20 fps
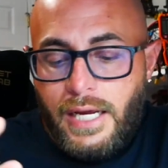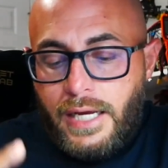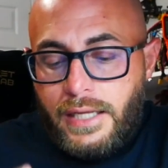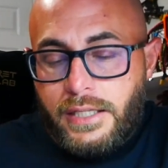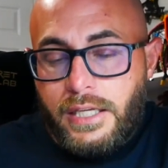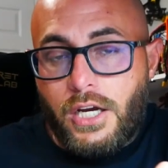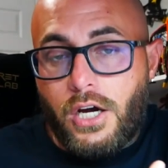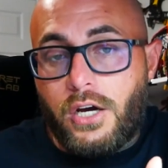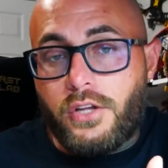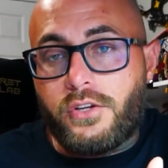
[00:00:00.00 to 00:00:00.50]

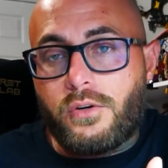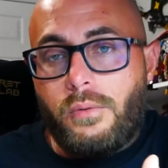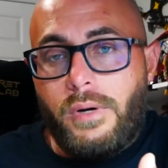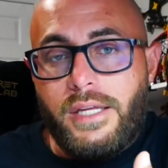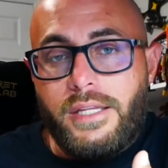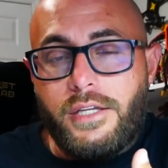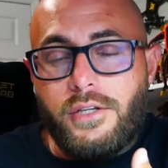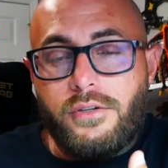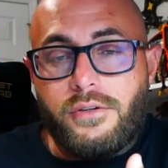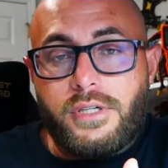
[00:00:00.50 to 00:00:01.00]
And the other
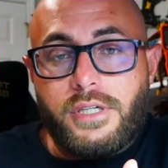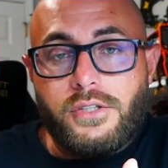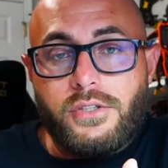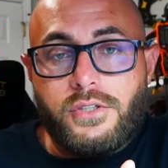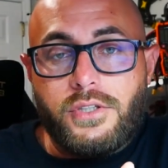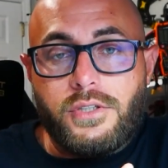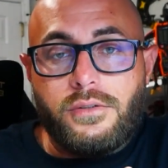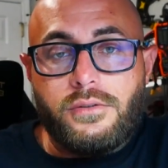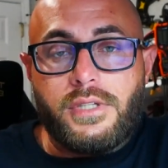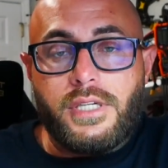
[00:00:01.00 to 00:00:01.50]
way that you can
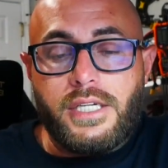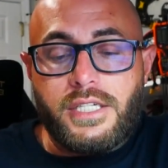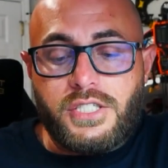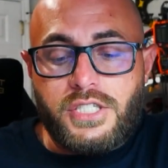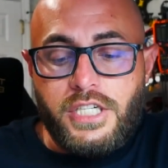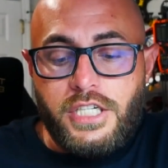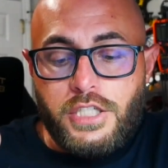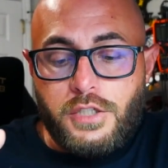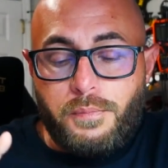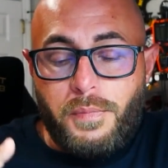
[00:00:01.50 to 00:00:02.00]
do
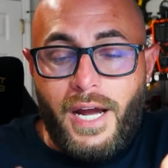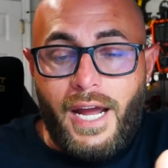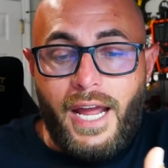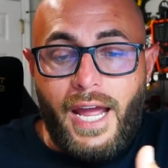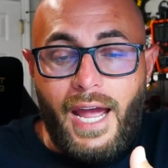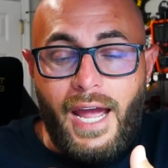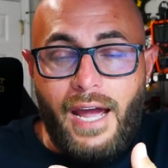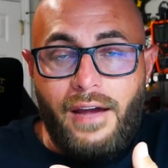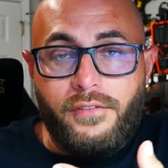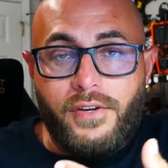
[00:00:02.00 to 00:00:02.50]
this is by
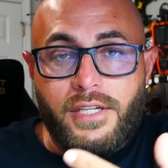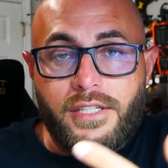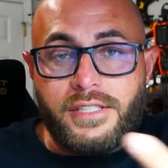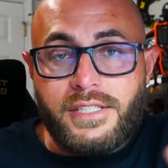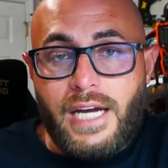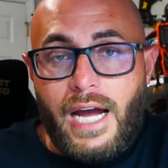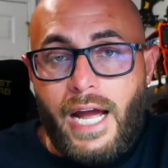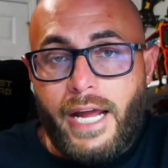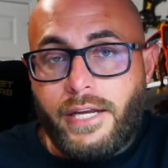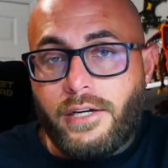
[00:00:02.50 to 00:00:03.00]
having
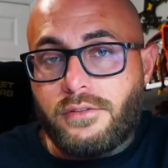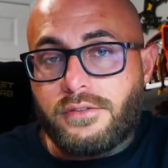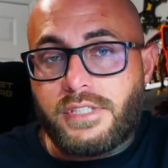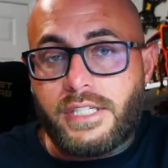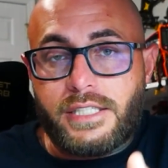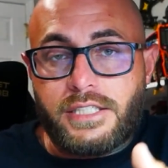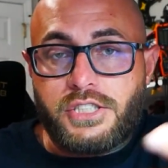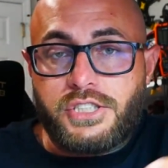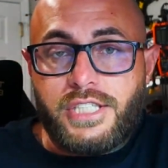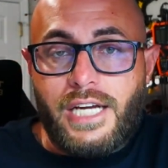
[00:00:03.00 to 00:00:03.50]
diodes
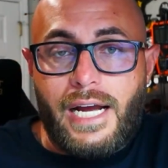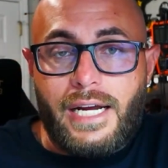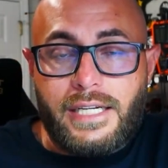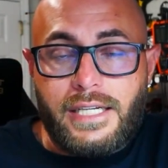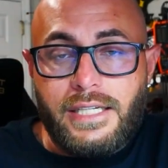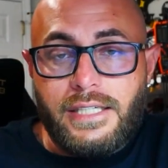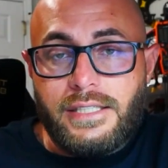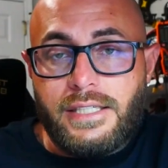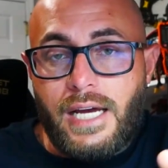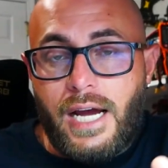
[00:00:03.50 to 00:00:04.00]
like a
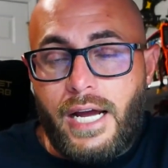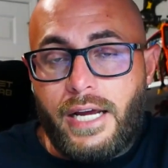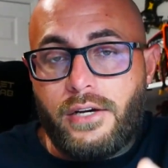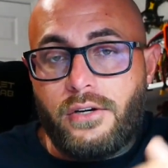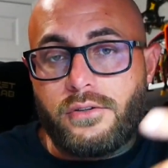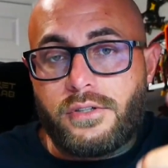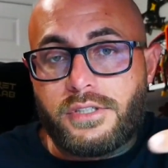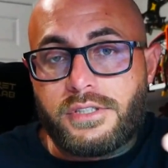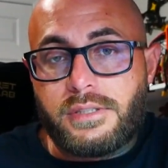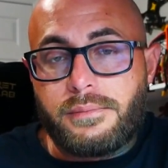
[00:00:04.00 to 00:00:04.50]
Schottky
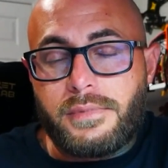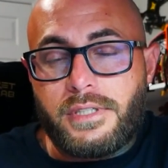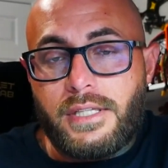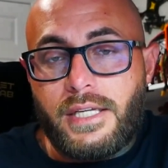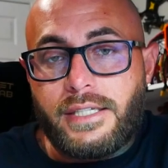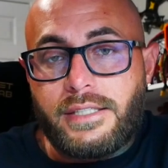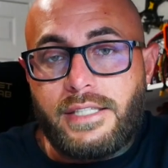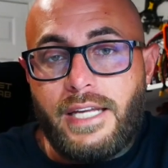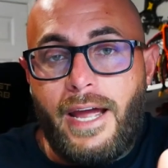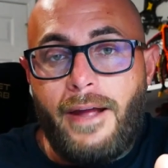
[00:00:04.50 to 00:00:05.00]
diode or something
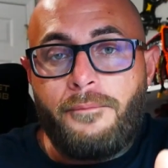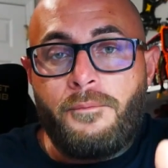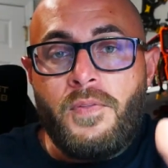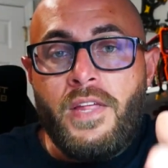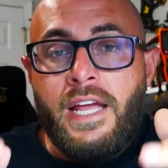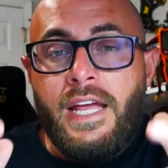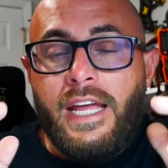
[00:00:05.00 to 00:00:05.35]
like that.